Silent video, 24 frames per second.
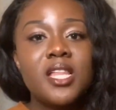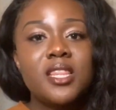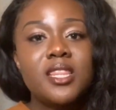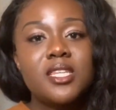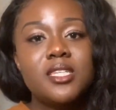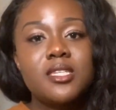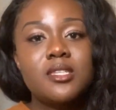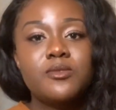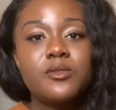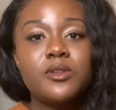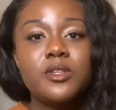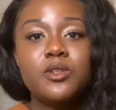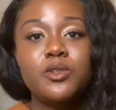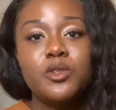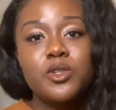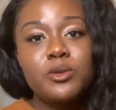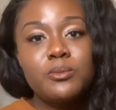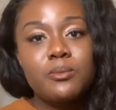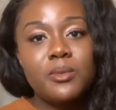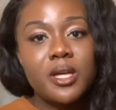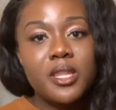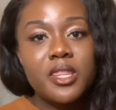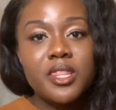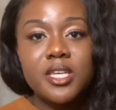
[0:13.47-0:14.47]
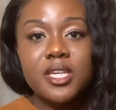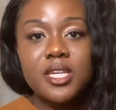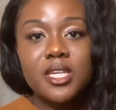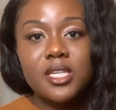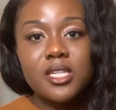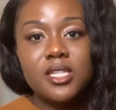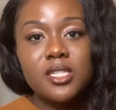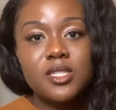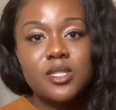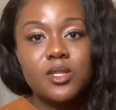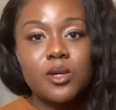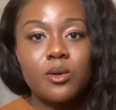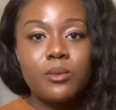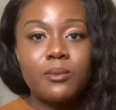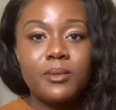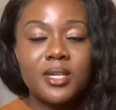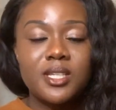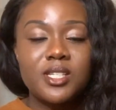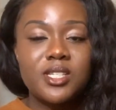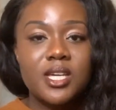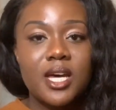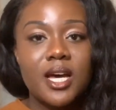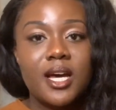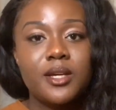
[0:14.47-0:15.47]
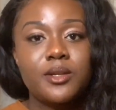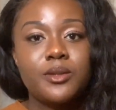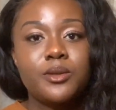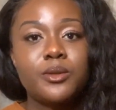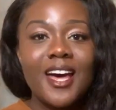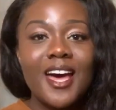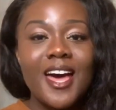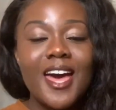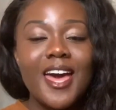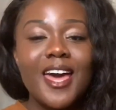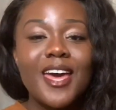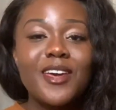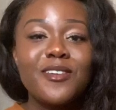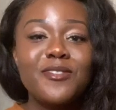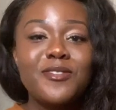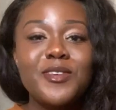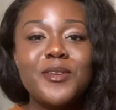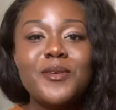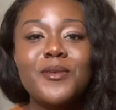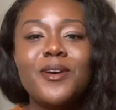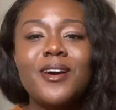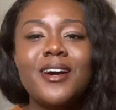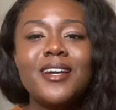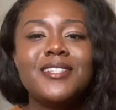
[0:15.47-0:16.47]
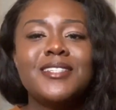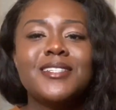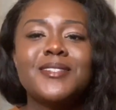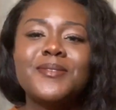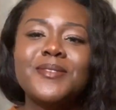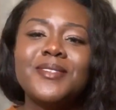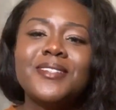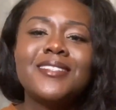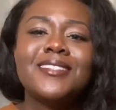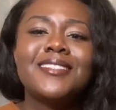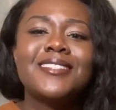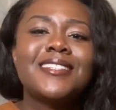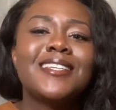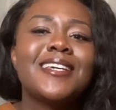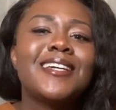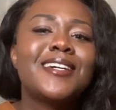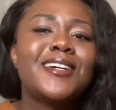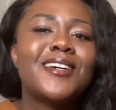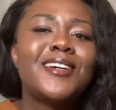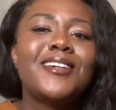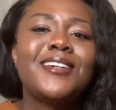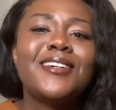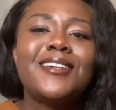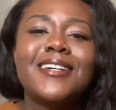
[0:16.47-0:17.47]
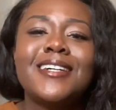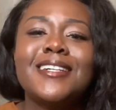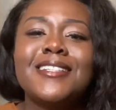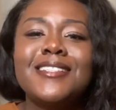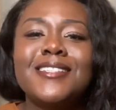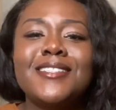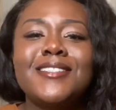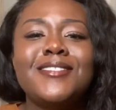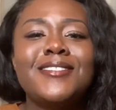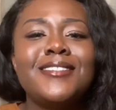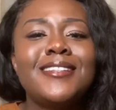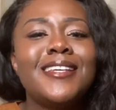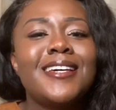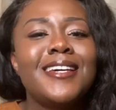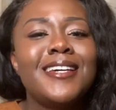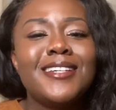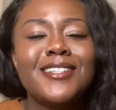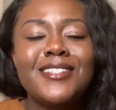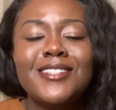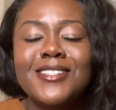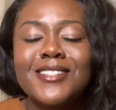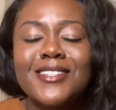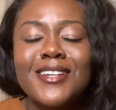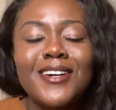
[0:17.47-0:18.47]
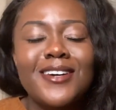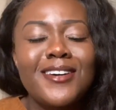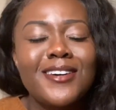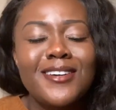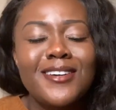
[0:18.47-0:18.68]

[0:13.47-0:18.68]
This is for the new mothers on my channel. If you are, I just want to say congratulations.